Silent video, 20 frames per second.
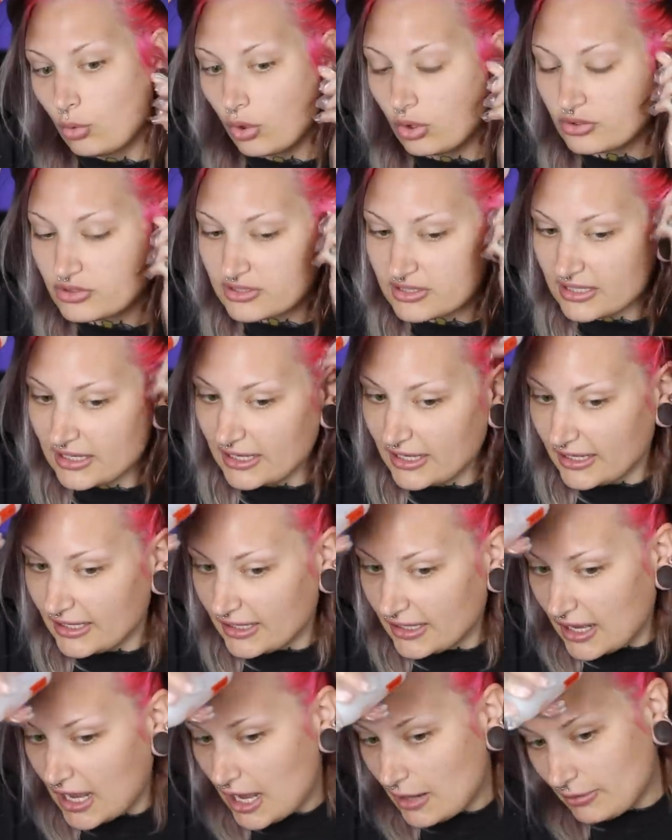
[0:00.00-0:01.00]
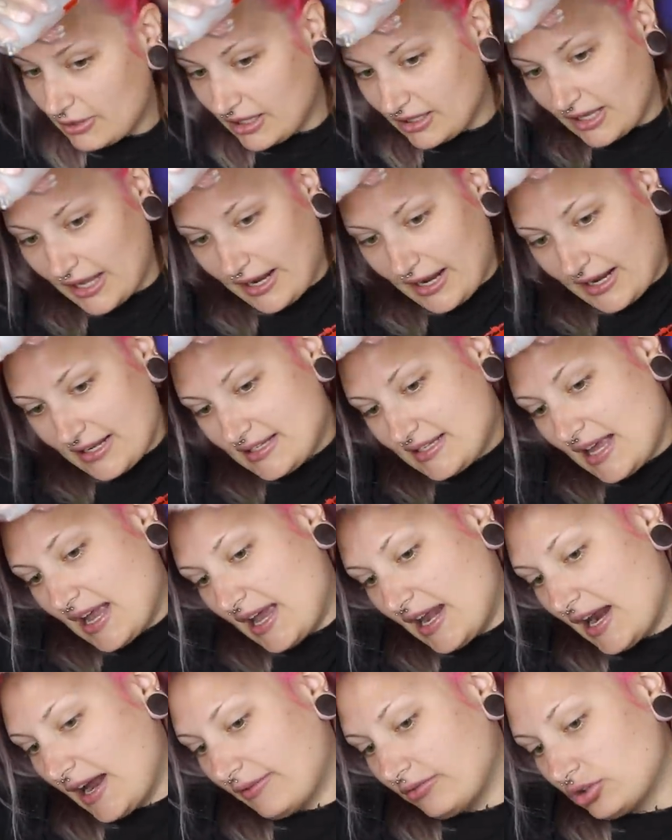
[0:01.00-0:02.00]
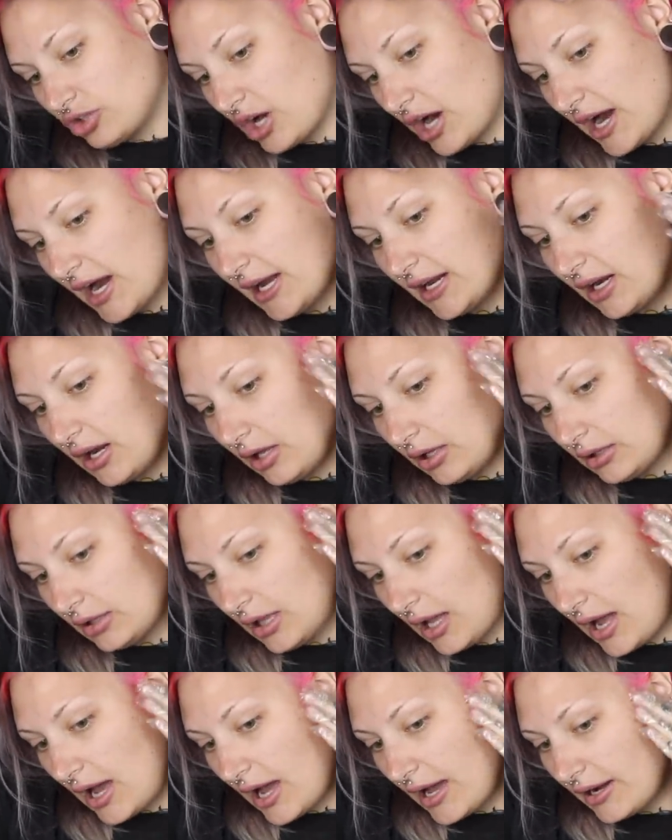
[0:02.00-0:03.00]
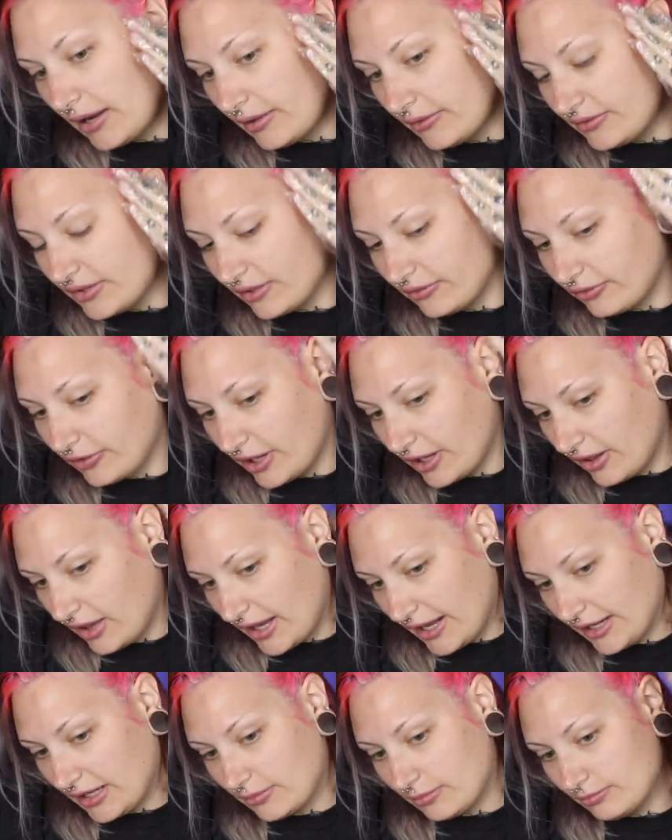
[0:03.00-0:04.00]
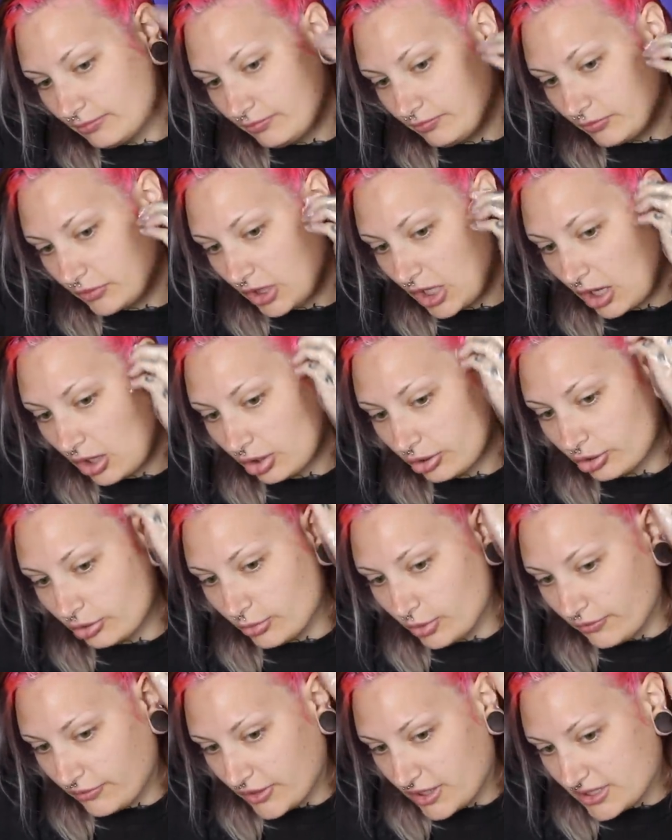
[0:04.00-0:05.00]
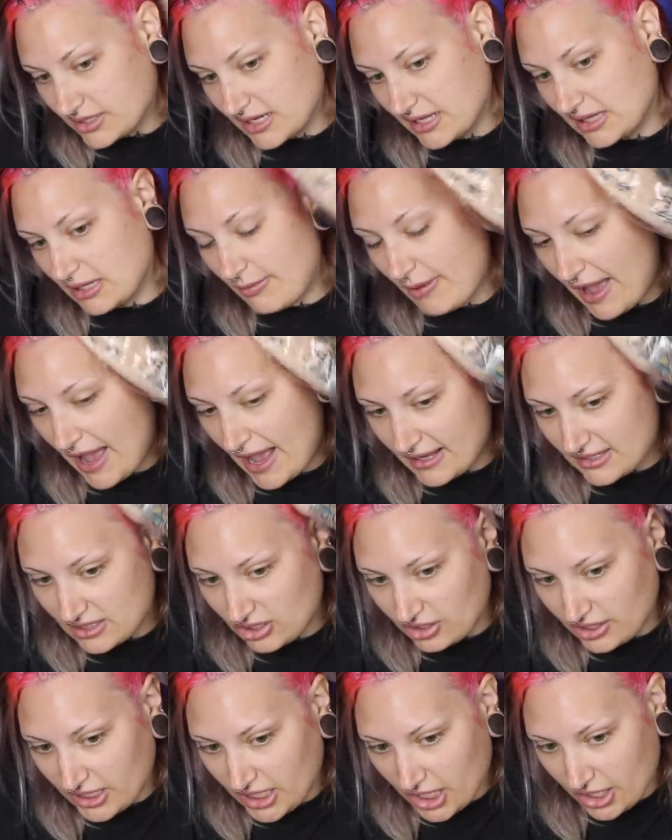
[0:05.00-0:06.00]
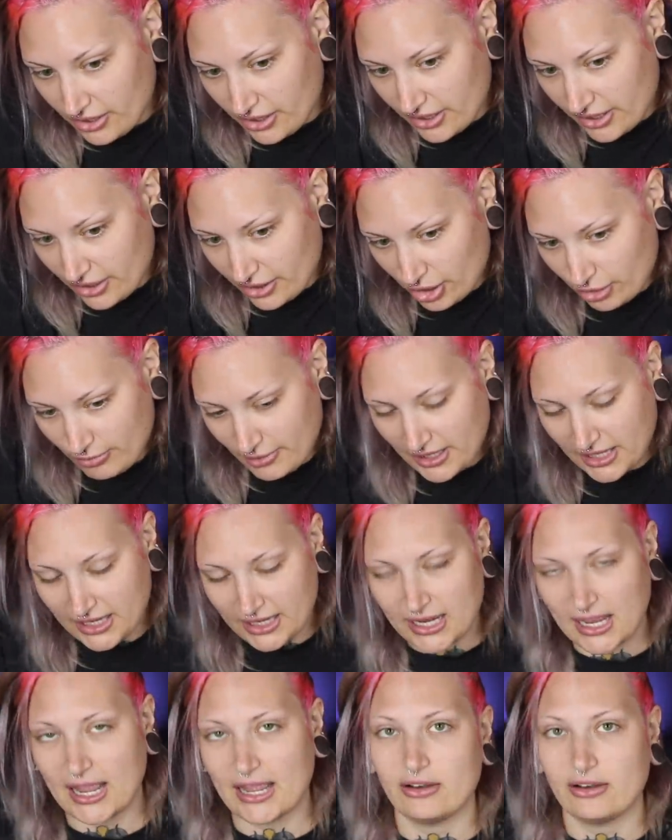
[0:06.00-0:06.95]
We'll see. I mean, like I said, I've tried a lot of different like color removers in the past on Iroiro pink.